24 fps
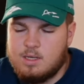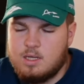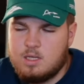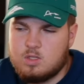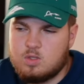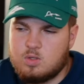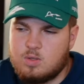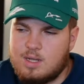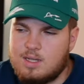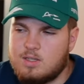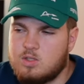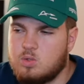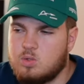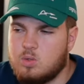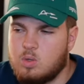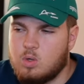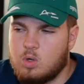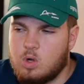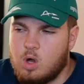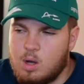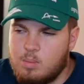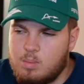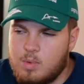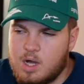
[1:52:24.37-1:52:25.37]
So let's do in
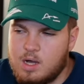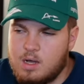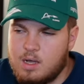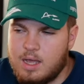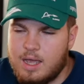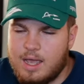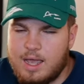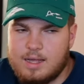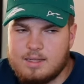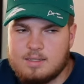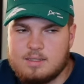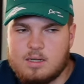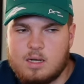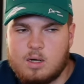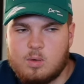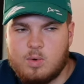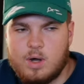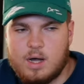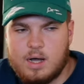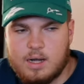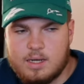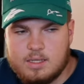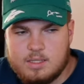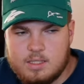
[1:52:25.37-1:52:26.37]
comma, add
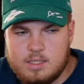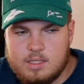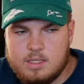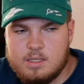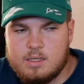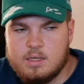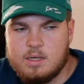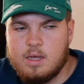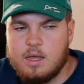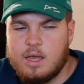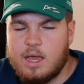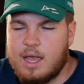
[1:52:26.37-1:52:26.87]
our ID,